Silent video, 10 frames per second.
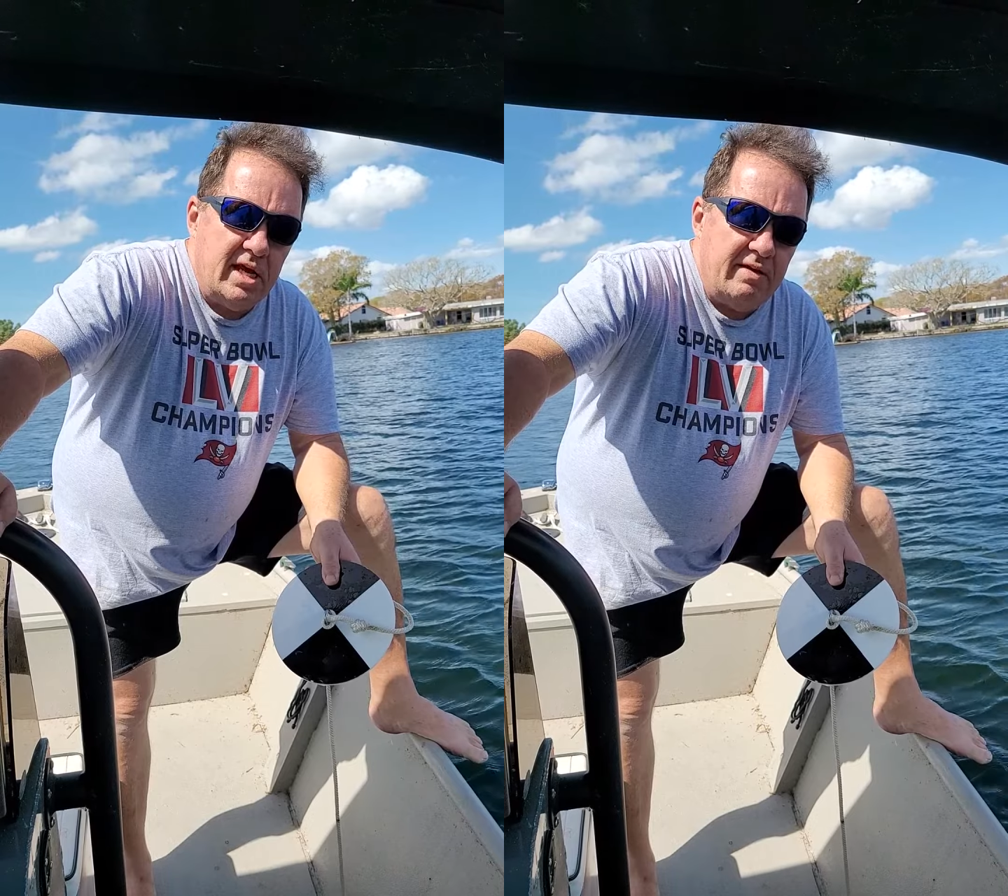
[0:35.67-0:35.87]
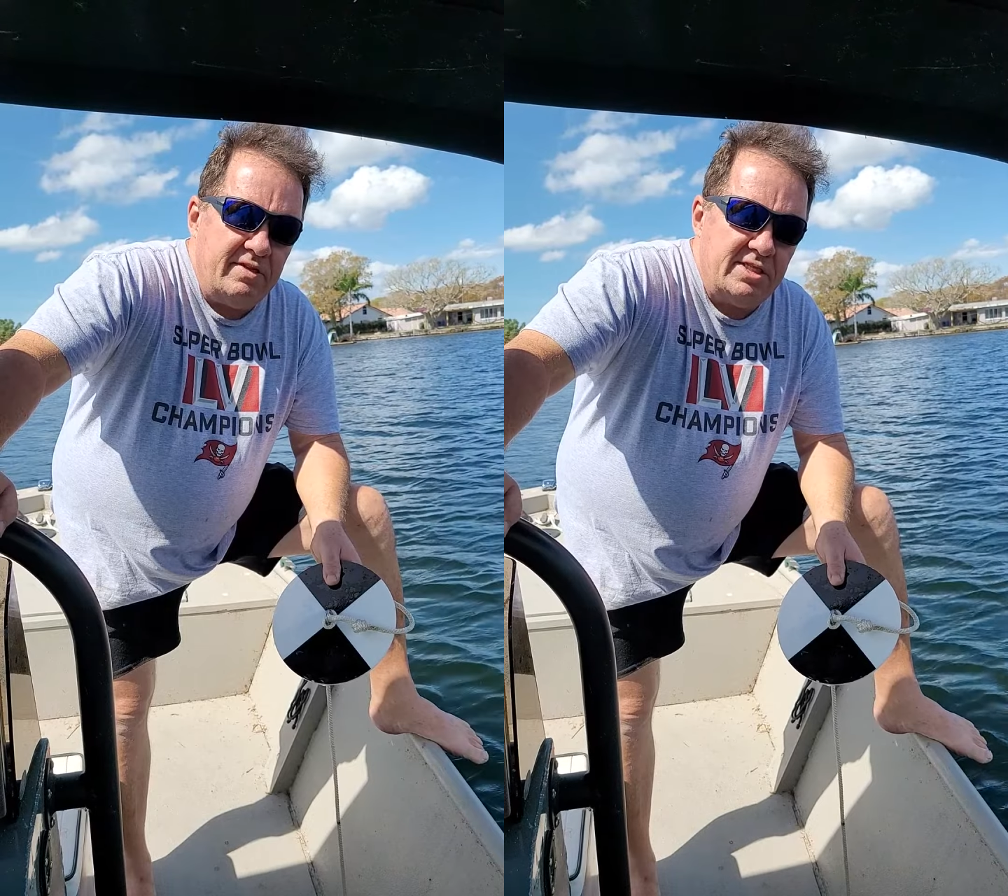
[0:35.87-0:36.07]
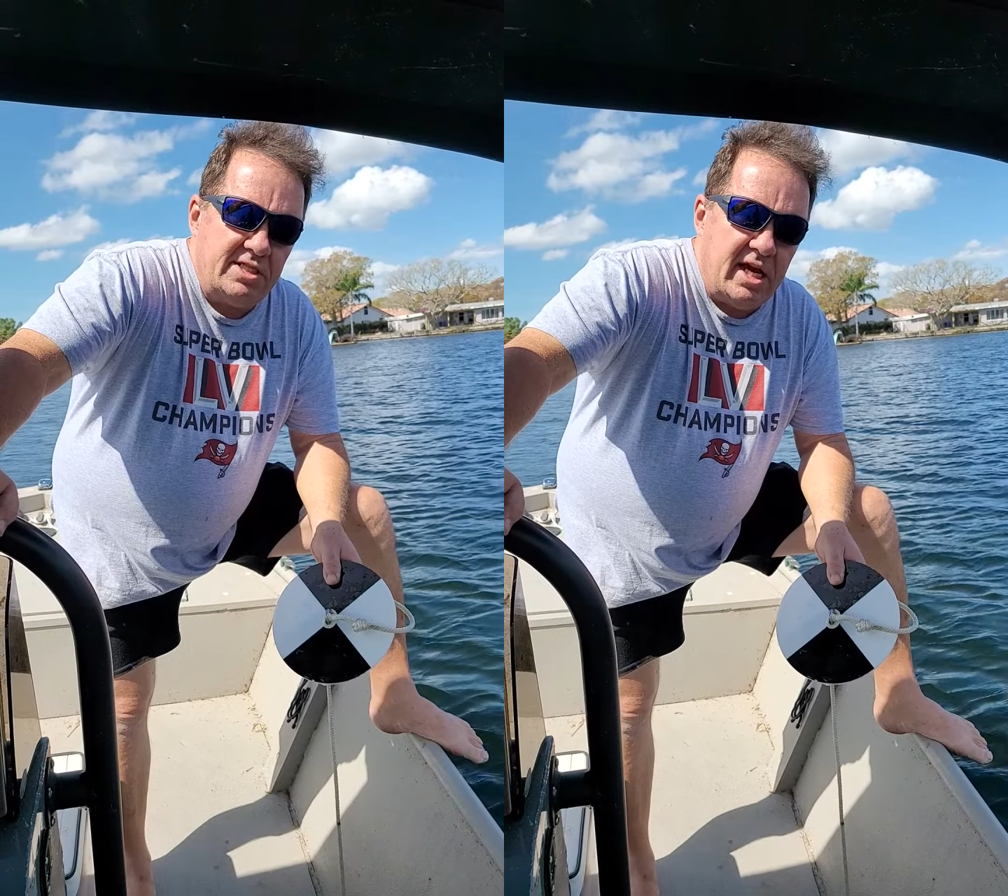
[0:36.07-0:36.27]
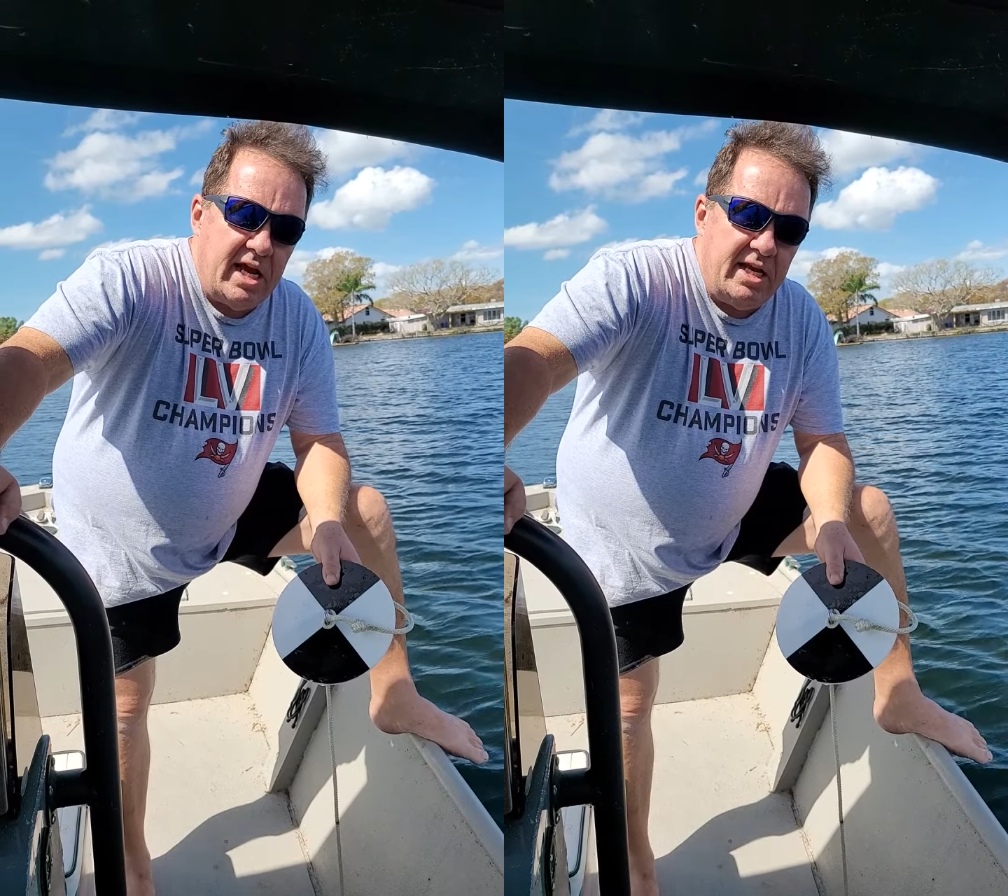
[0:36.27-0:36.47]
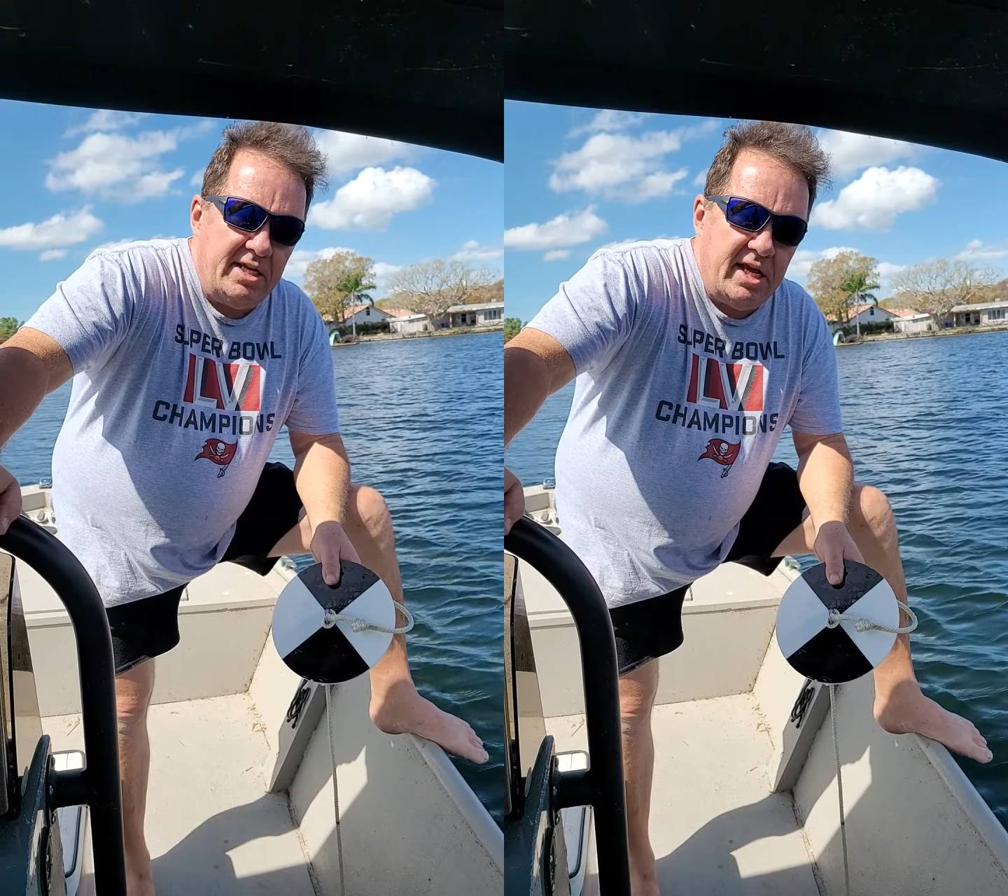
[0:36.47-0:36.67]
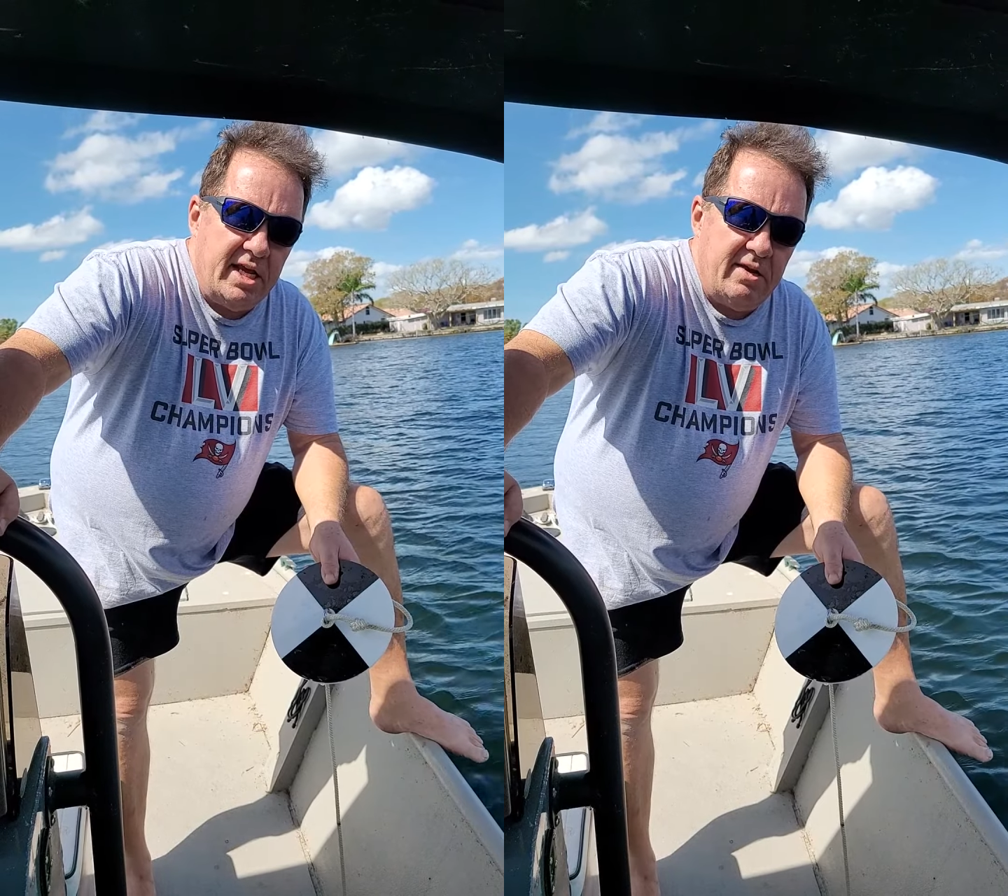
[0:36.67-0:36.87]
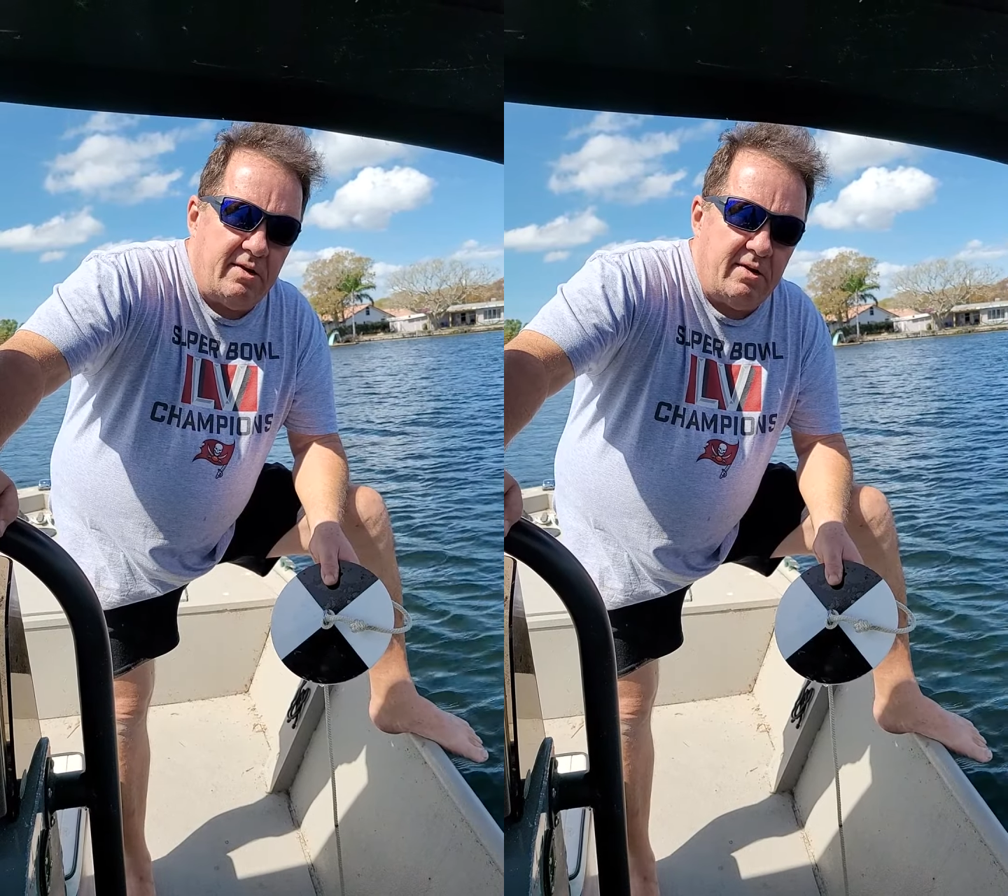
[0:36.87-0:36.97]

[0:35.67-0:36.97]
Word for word: have decided to hit